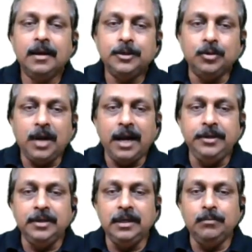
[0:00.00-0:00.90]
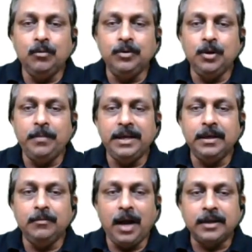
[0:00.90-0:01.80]
Should ideally move to
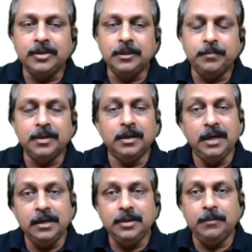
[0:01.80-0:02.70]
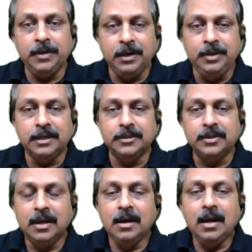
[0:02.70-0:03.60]
making vaccines for the Delta variants
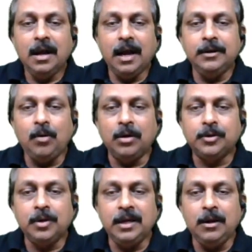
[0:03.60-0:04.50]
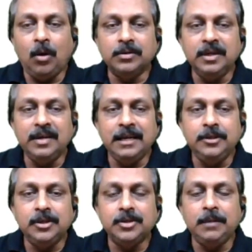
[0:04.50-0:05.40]
and not rely on their
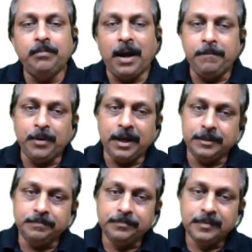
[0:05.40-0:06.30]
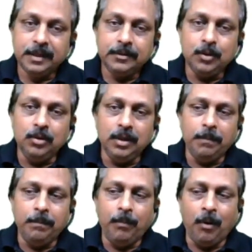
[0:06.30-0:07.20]
existing pipeline. So,
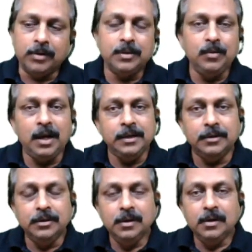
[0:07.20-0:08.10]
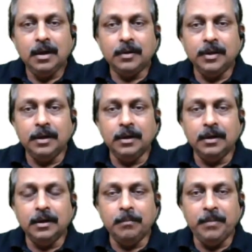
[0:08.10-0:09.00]
the bottom line,
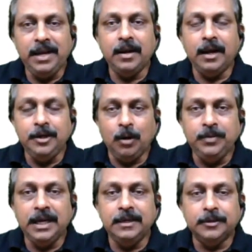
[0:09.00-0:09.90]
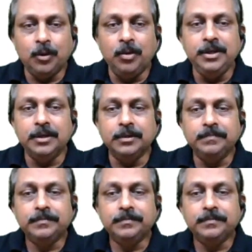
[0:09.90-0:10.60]
the main idea of the editorial,